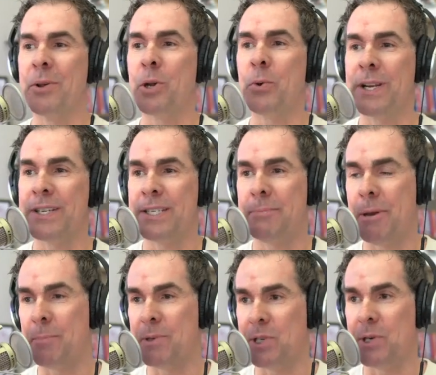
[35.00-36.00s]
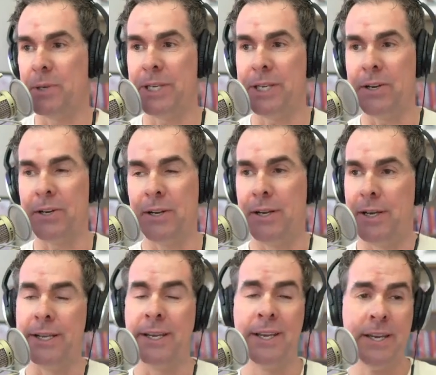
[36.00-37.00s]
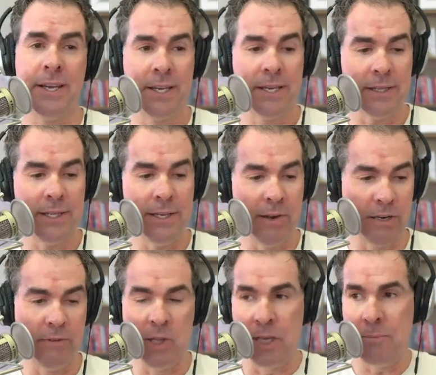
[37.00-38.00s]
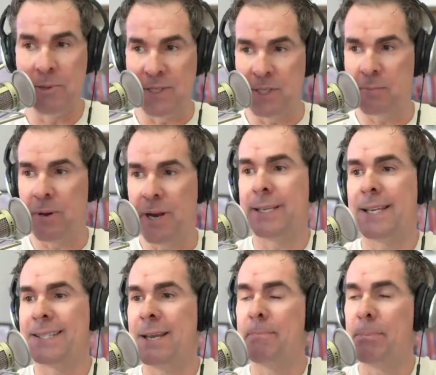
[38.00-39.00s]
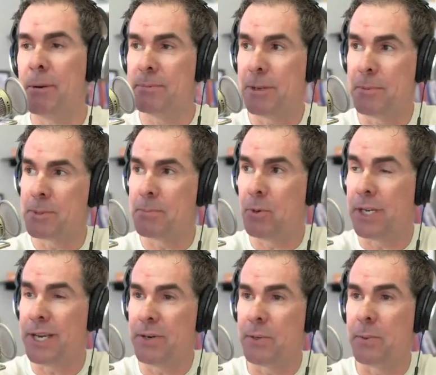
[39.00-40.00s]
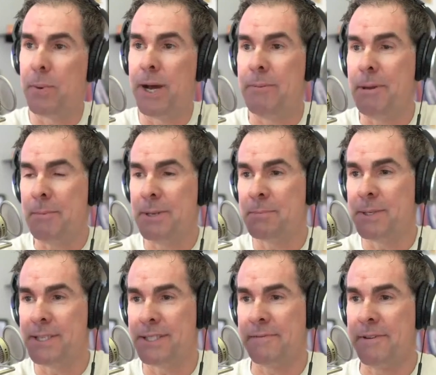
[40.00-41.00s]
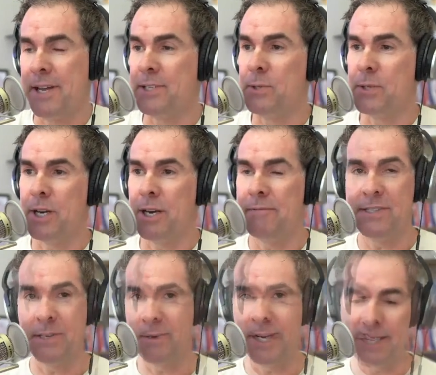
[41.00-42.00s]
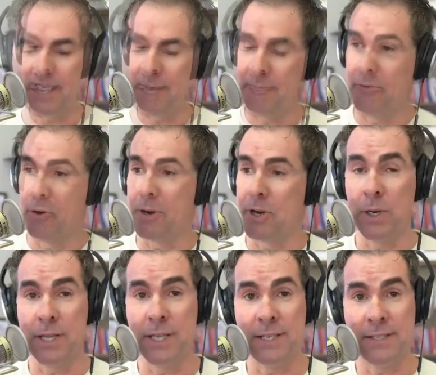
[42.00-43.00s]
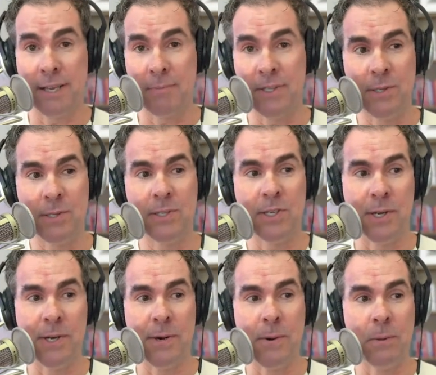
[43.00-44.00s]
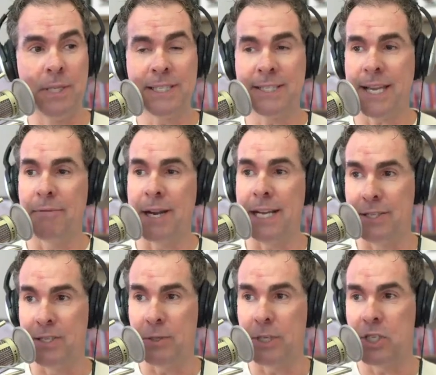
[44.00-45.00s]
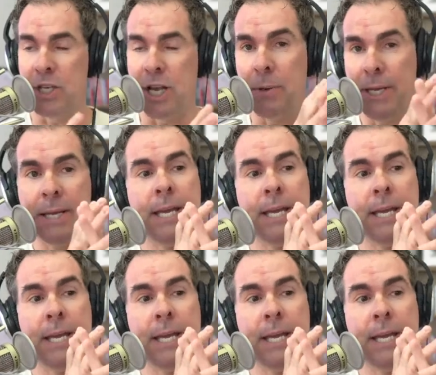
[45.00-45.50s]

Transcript: quick tip episode here on the Art of Online Business podcast. I'm pumped up this morning. I don't know why. Maybe it's because I've had 2 coffees already before I'm recording this episode. So let's dive right into it, shall we?